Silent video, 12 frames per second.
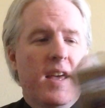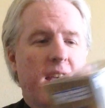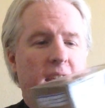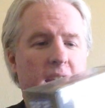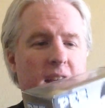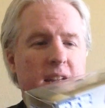
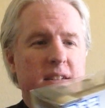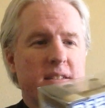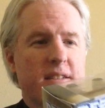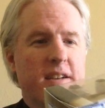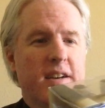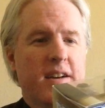And
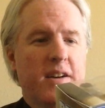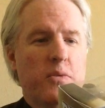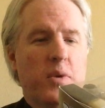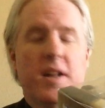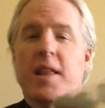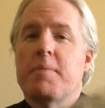
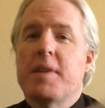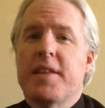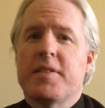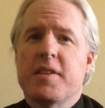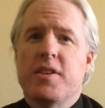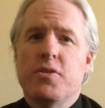while I'm
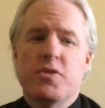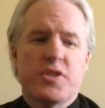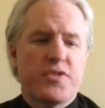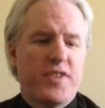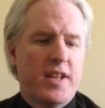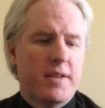not the
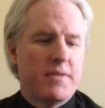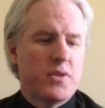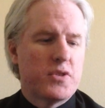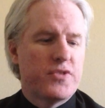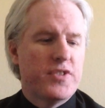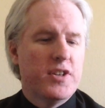hugest fan of
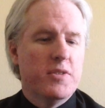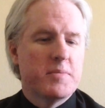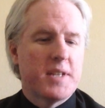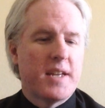those films,